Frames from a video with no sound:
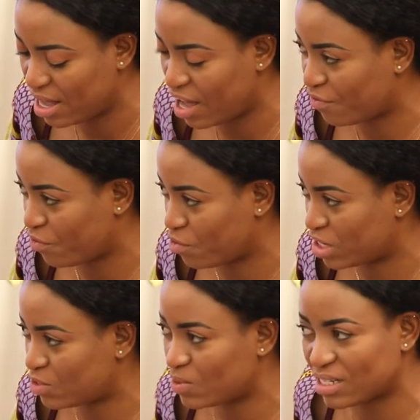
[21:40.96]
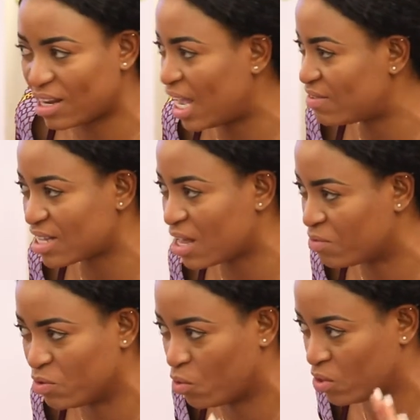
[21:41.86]
afford. So there's a lifestyle
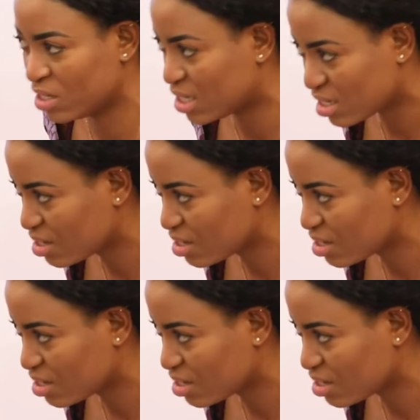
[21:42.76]
we want.